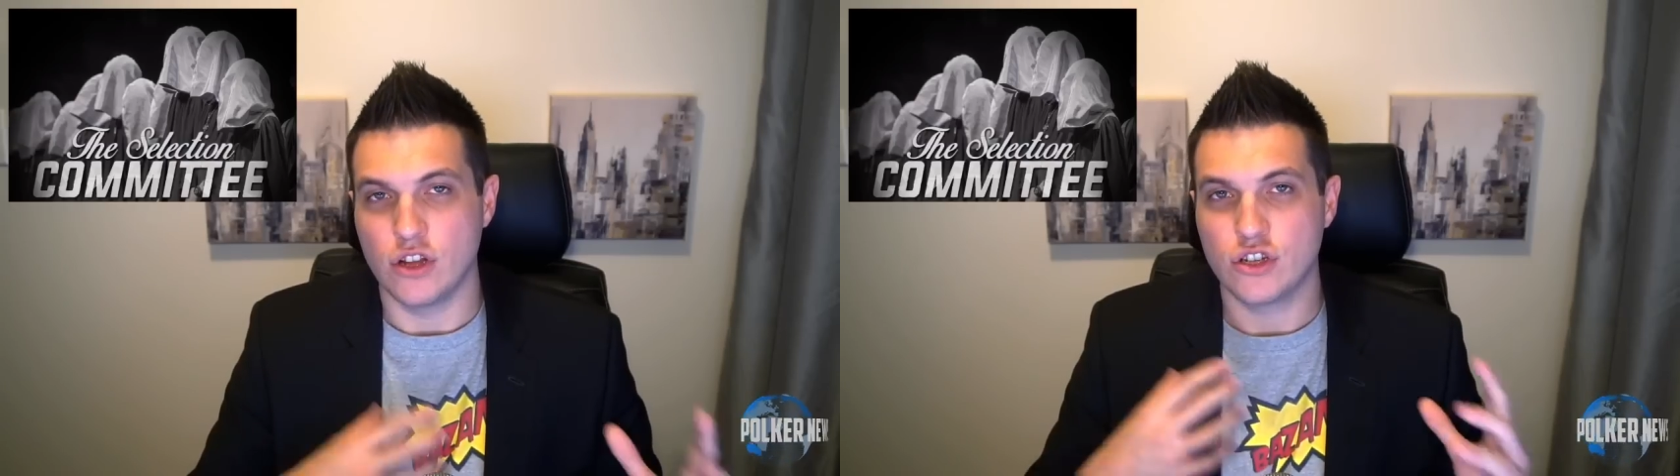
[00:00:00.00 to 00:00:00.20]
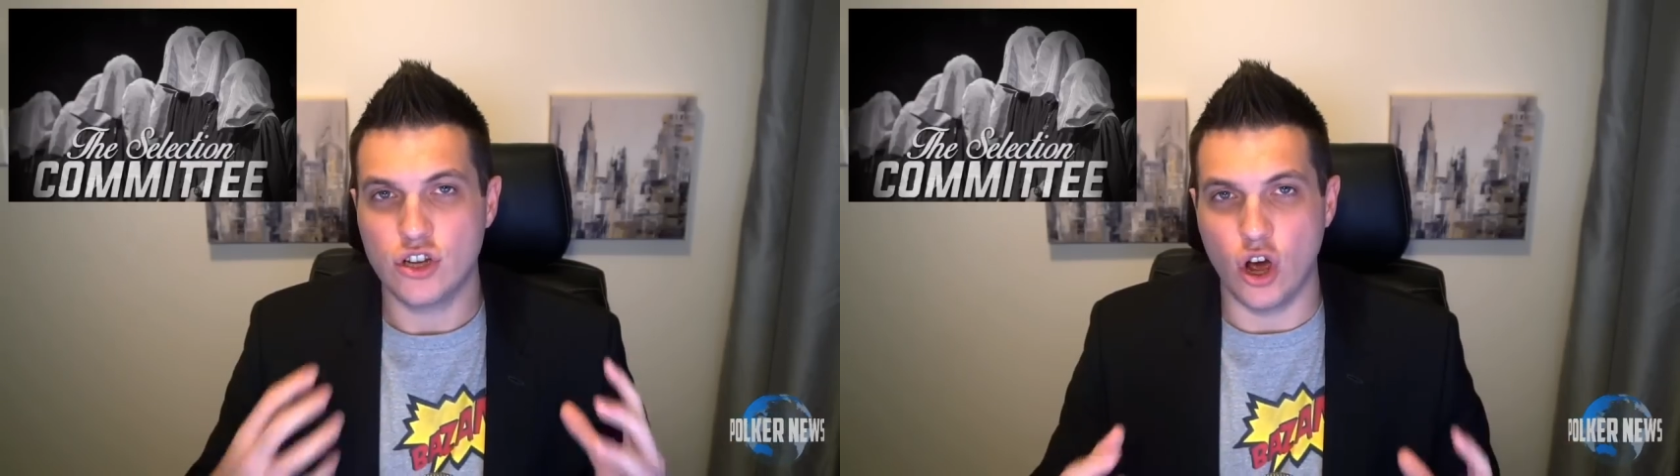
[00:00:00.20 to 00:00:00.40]

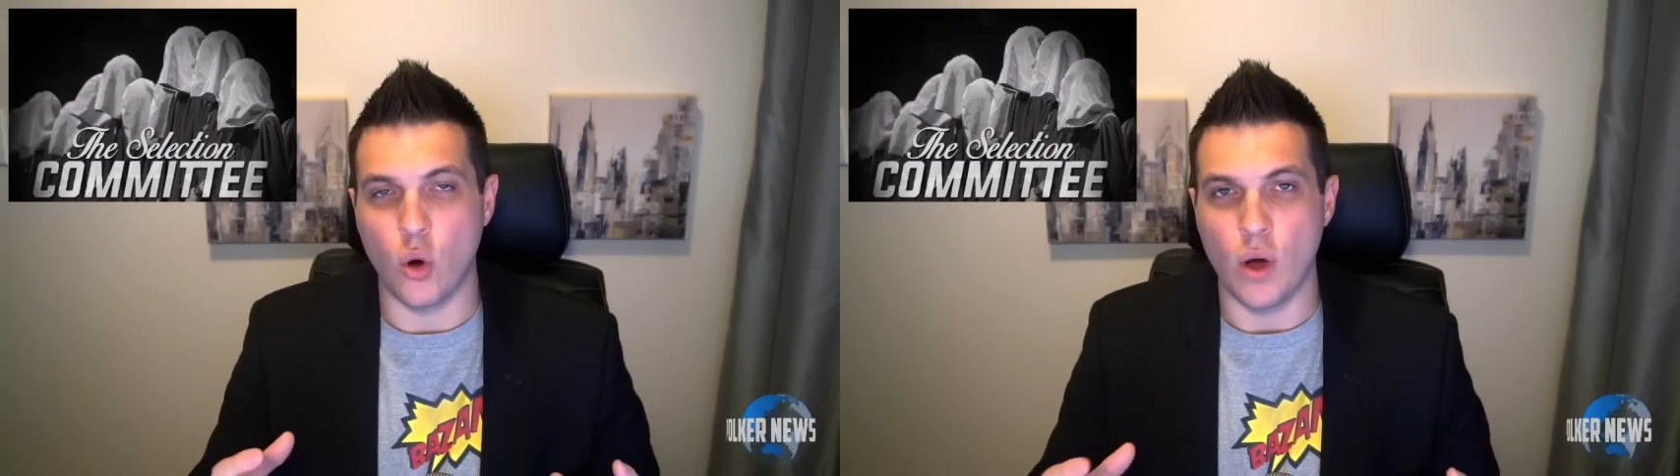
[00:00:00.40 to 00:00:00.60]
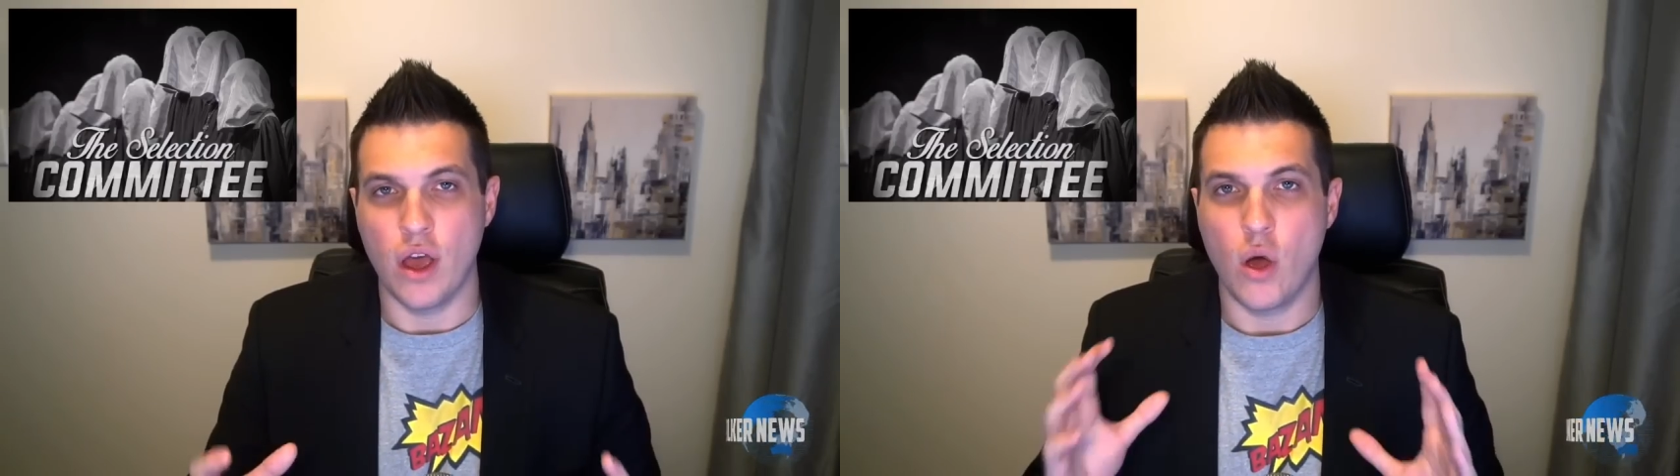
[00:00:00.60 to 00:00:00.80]

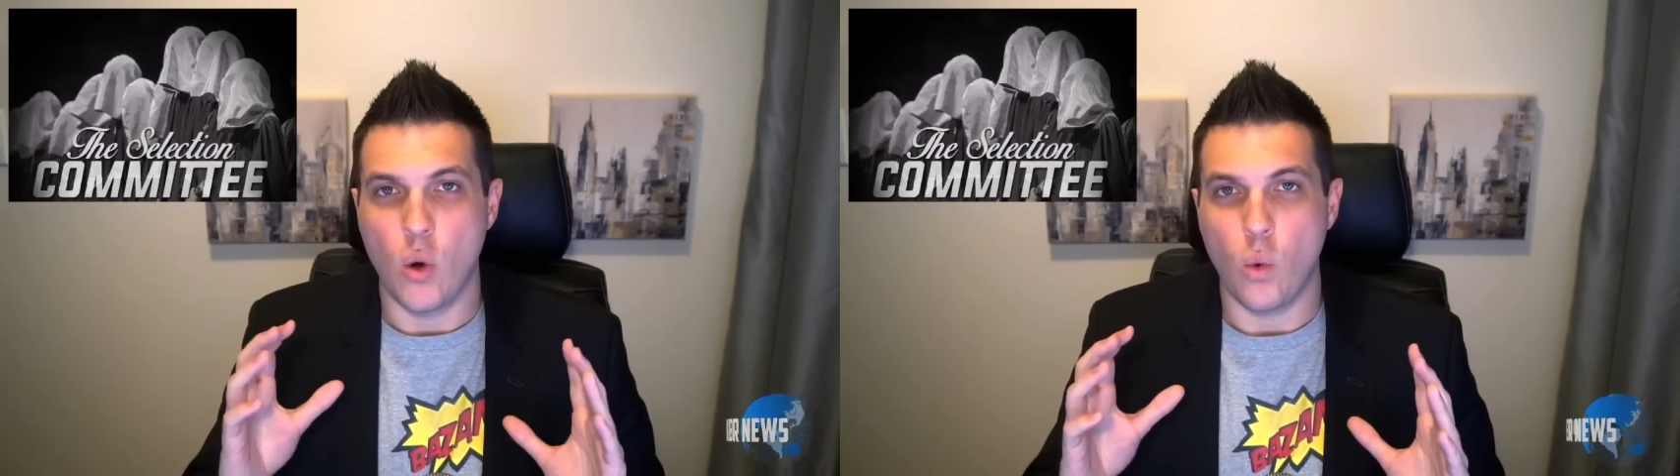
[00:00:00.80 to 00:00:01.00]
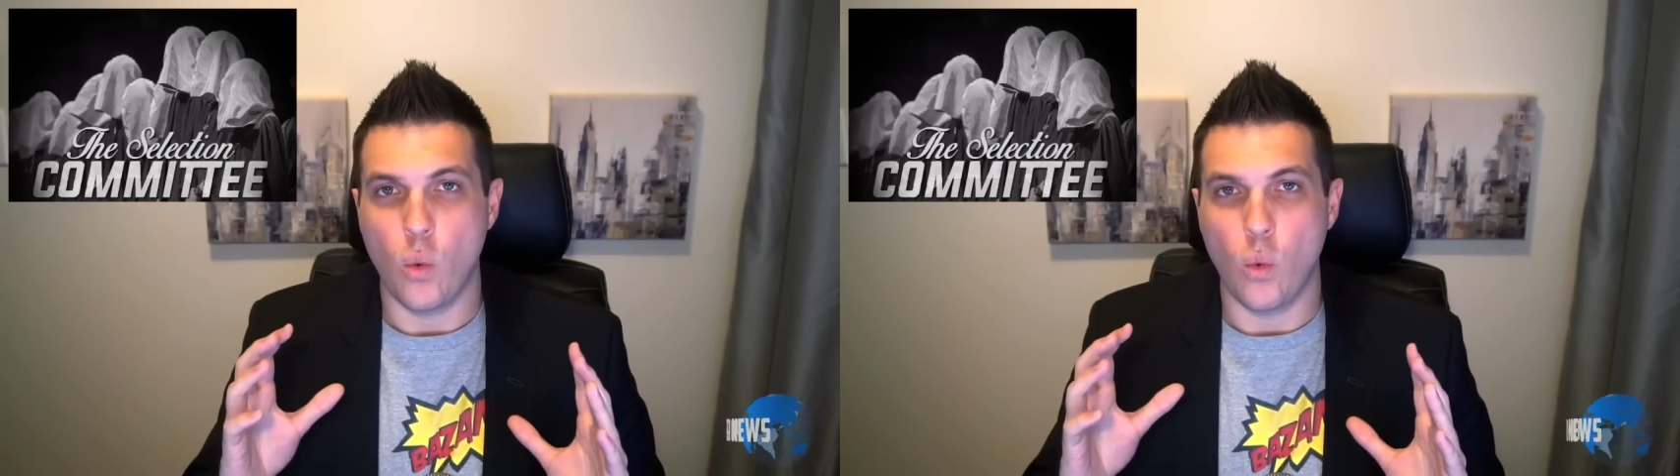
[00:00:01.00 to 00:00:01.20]
So,
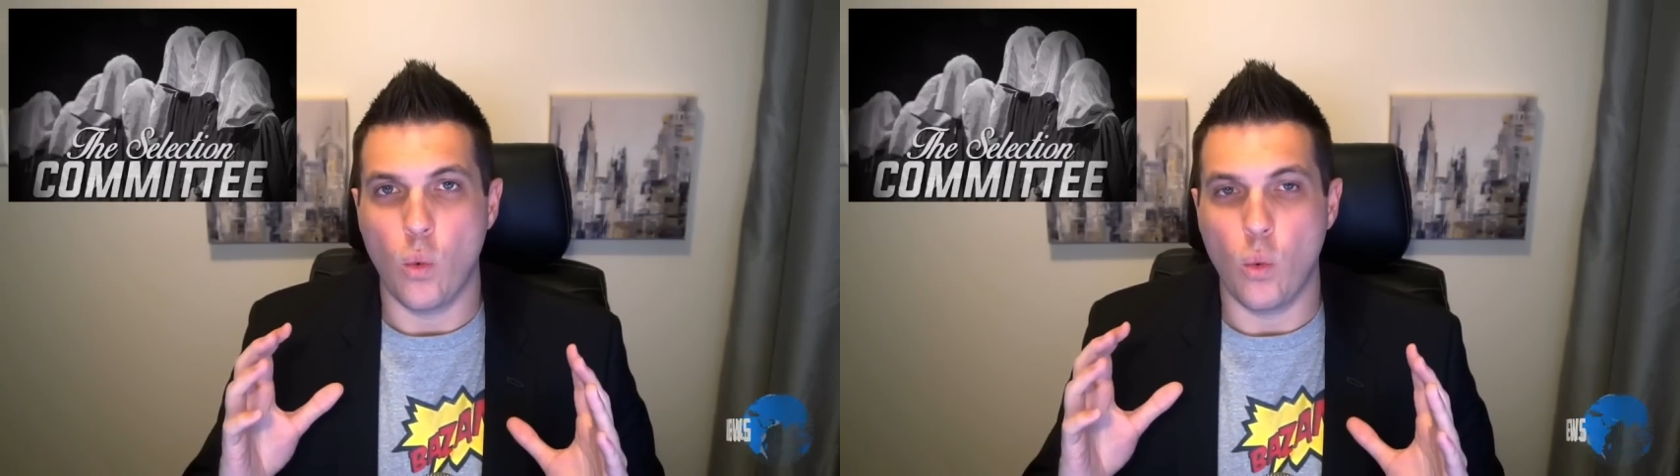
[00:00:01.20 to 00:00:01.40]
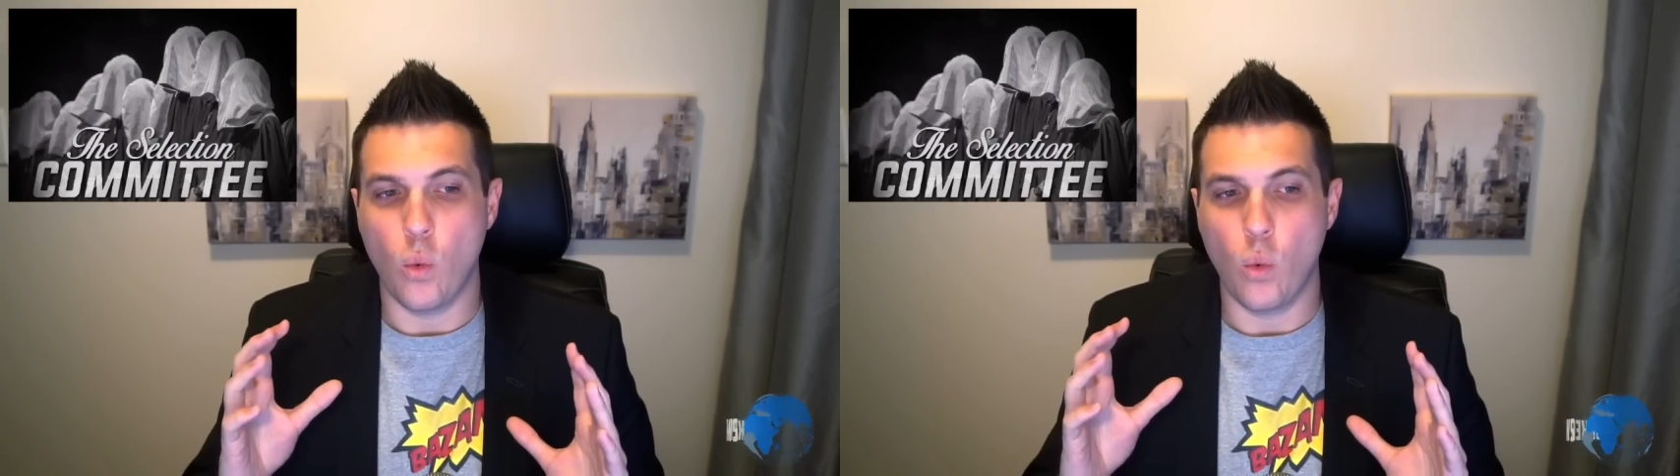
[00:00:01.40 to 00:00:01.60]

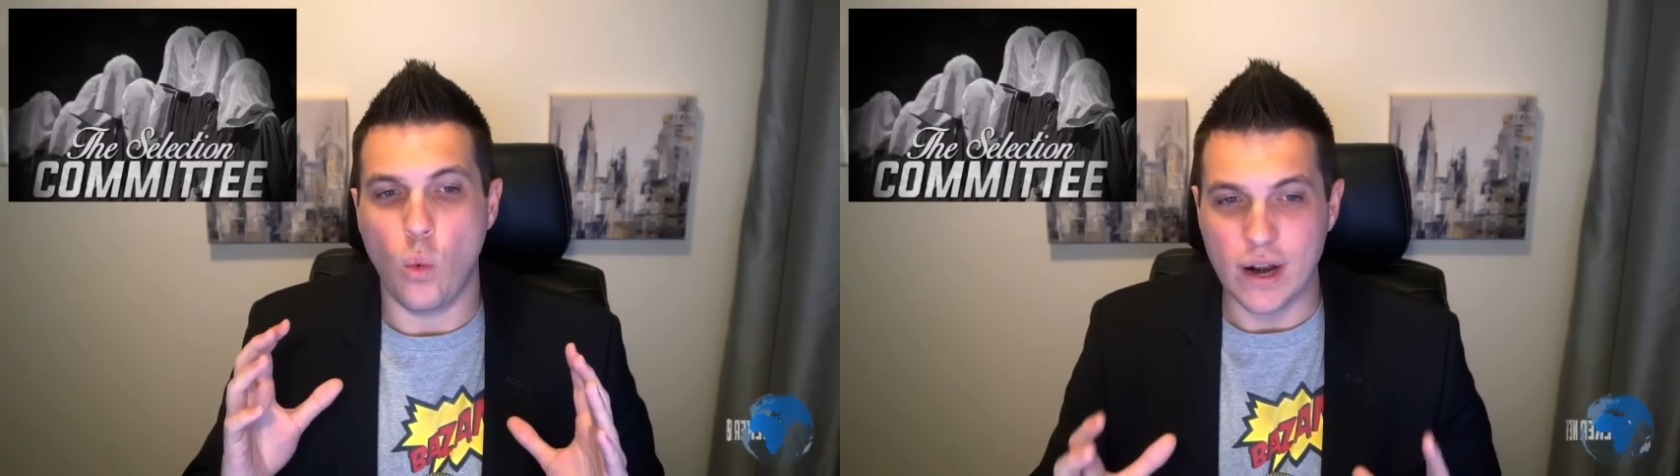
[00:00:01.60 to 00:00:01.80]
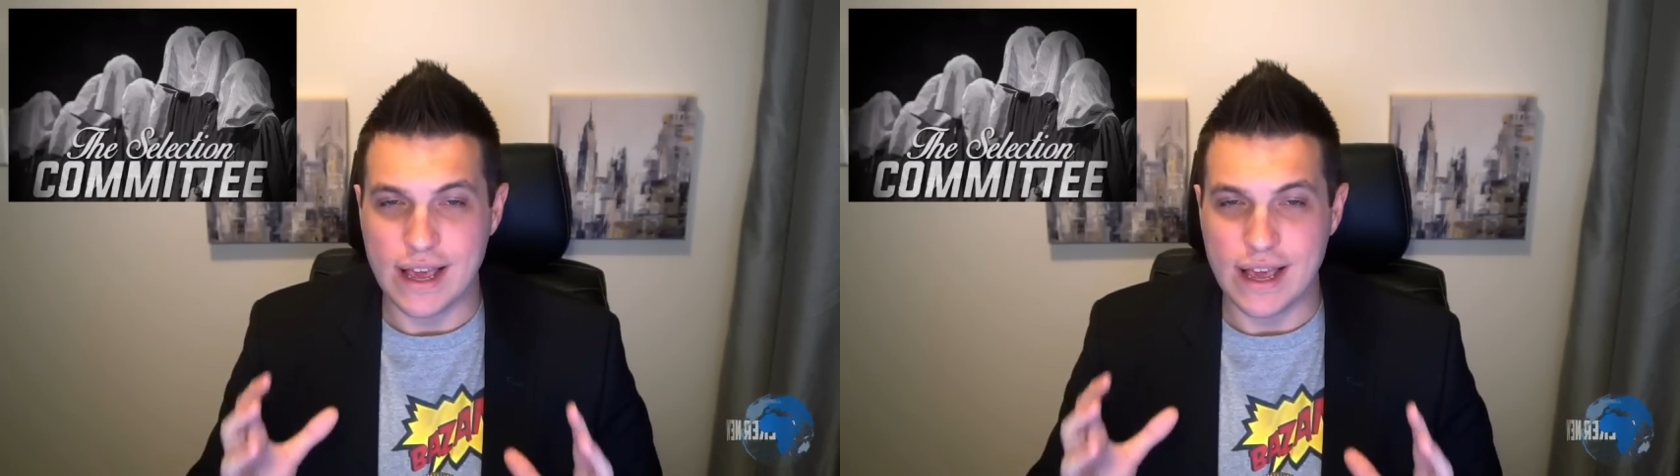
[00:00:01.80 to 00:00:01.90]
what